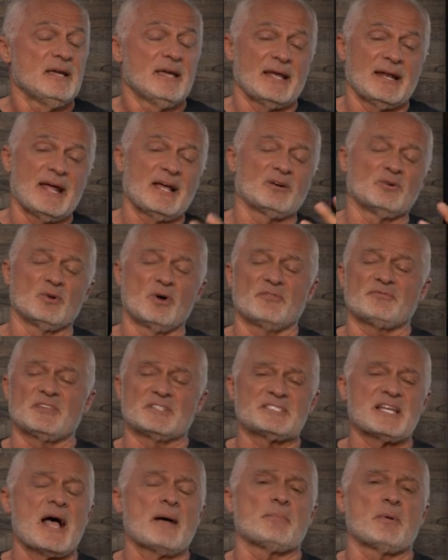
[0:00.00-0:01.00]
and I don't know off the
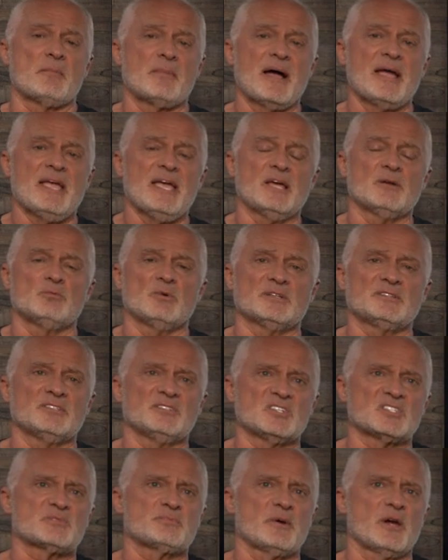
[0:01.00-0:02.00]
top of my head what the
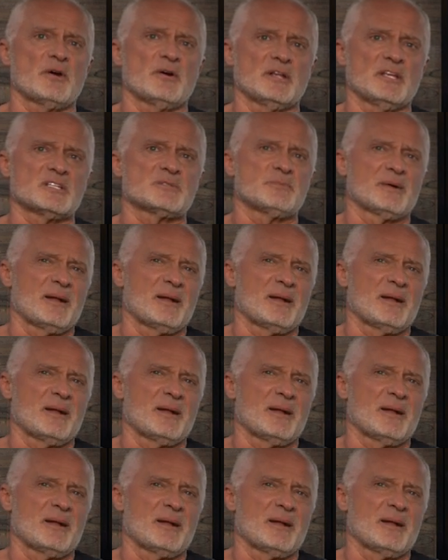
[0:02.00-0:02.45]
disparity is,